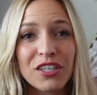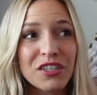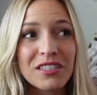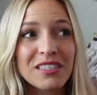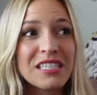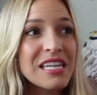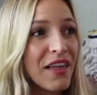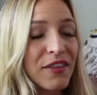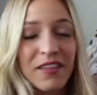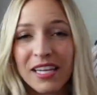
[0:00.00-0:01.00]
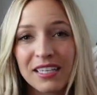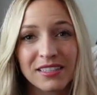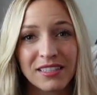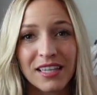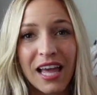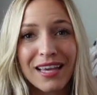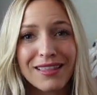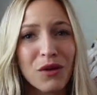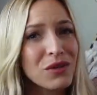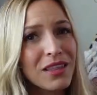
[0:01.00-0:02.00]
There is nothing that he doesn't like.
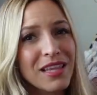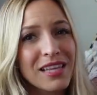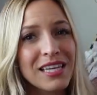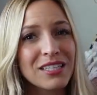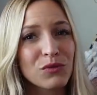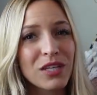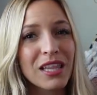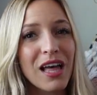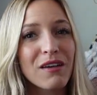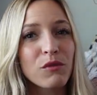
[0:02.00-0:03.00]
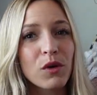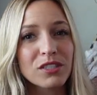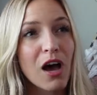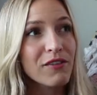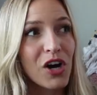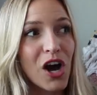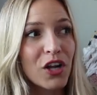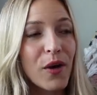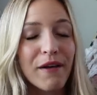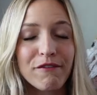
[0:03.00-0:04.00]
The only thing that he didn't really love was
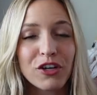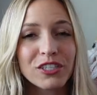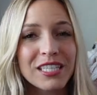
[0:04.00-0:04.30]
avocado at first.